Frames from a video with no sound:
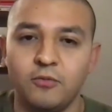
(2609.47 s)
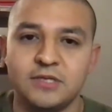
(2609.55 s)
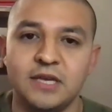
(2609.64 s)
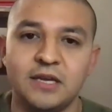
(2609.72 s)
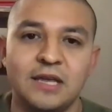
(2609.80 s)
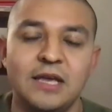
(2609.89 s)

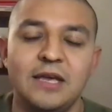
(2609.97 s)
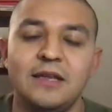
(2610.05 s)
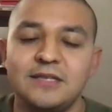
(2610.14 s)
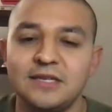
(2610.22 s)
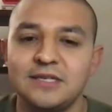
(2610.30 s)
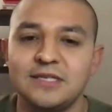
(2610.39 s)
was like
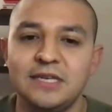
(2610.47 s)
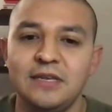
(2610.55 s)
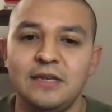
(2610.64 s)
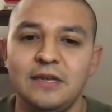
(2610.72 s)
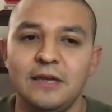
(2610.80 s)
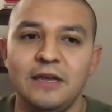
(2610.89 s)
to
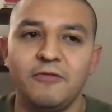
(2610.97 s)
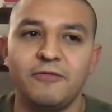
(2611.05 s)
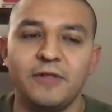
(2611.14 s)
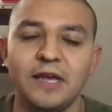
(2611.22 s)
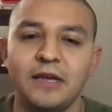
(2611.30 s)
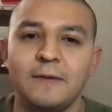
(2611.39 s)
see
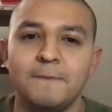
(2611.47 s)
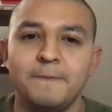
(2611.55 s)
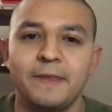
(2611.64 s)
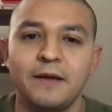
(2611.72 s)
if like